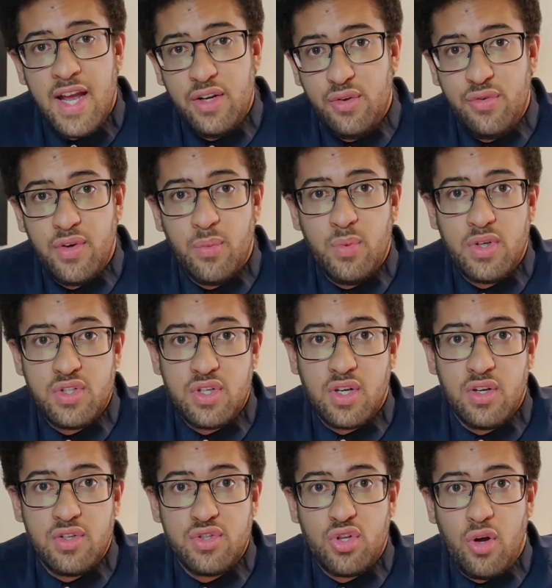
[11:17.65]
and you think we're
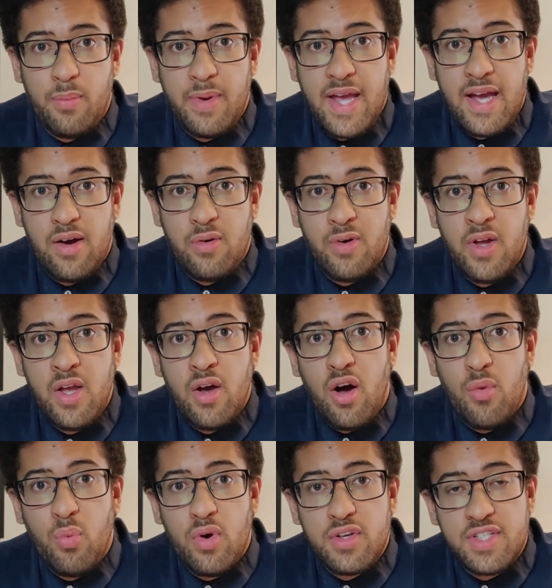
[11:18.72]
just going to stop now
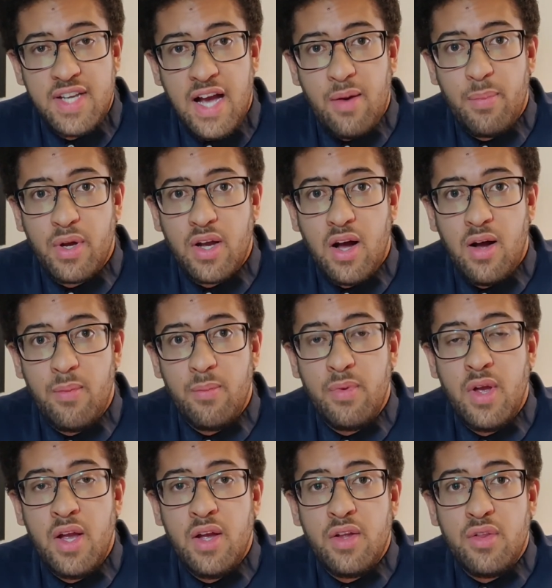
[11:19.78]
on what has now
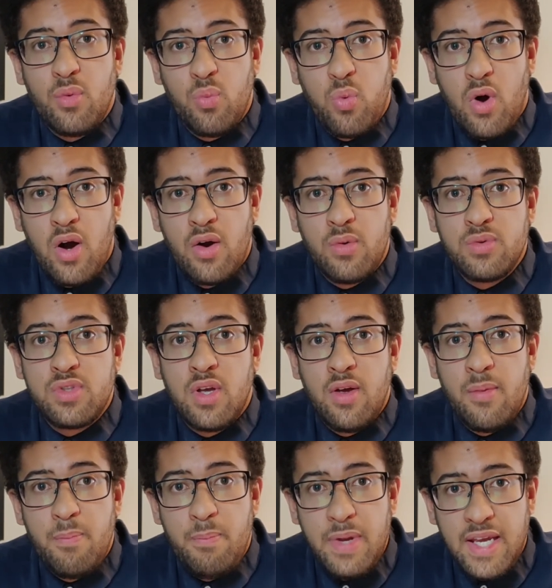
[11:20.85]
become the world's
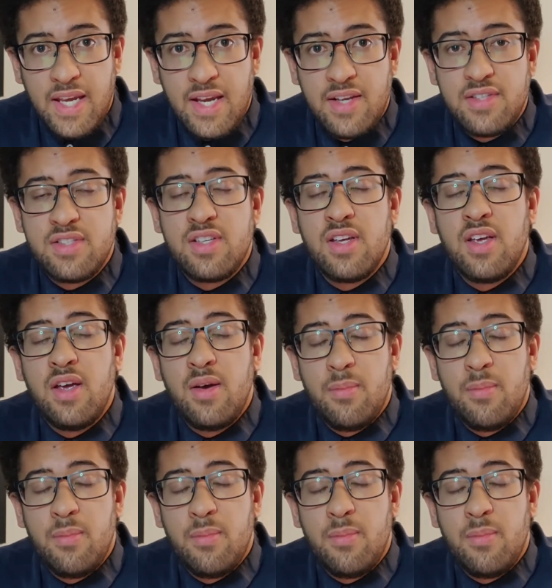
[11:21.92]
biggest